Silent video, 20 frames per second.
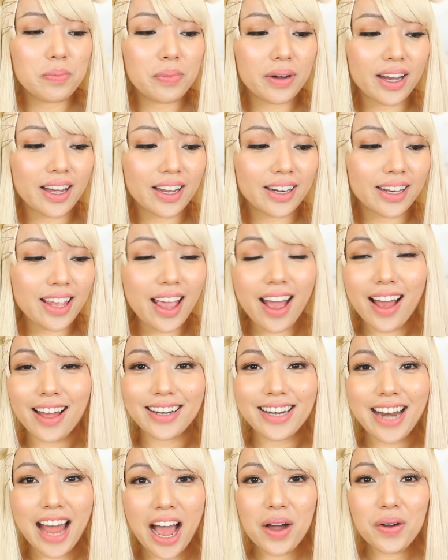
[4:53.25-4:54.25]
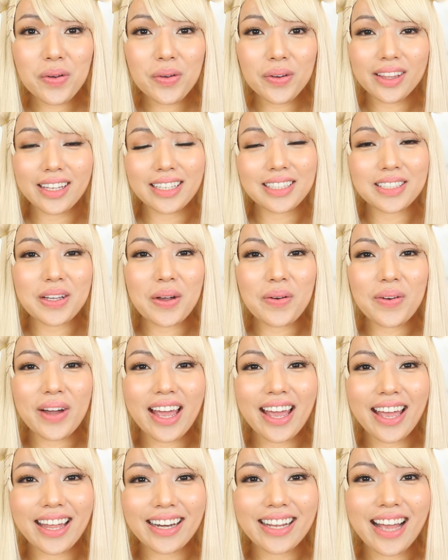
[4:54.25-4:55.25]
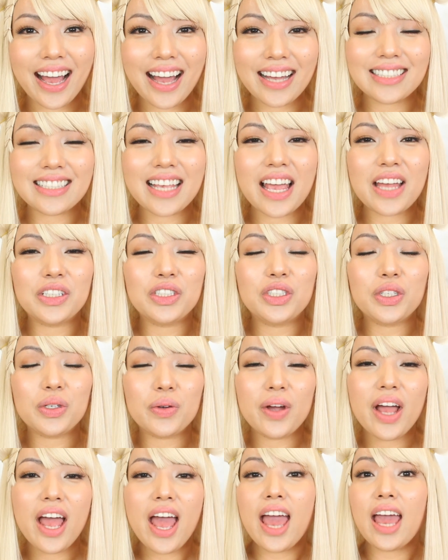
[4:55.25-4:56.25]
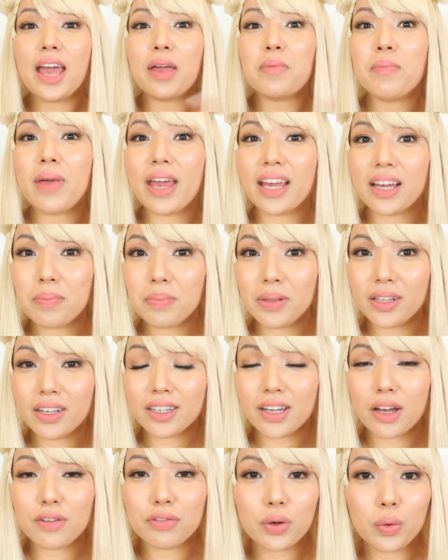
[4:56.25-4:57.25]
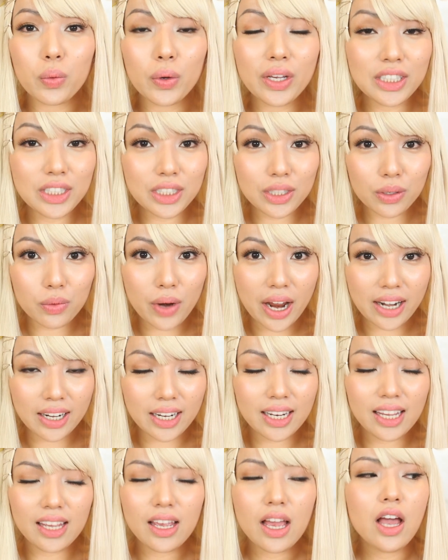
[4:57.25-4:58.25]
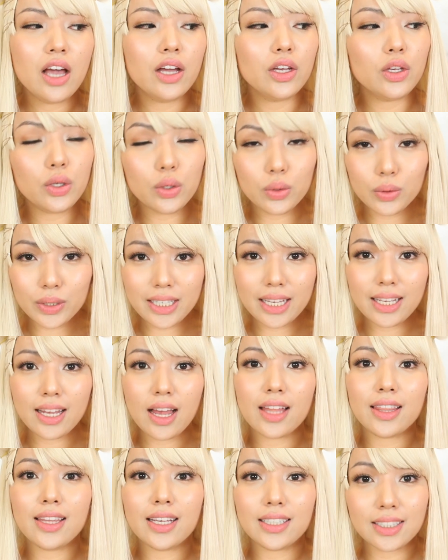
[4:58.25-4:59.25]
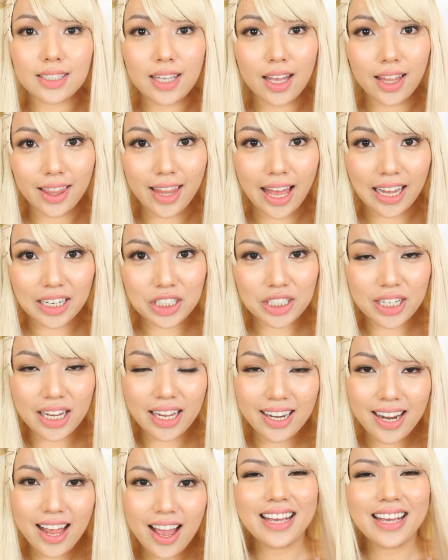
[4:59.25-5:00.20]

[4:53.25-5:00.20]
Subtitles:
But yeah, now let's go ahead, guys, and do a makeup look of Queen Serenity using this collection.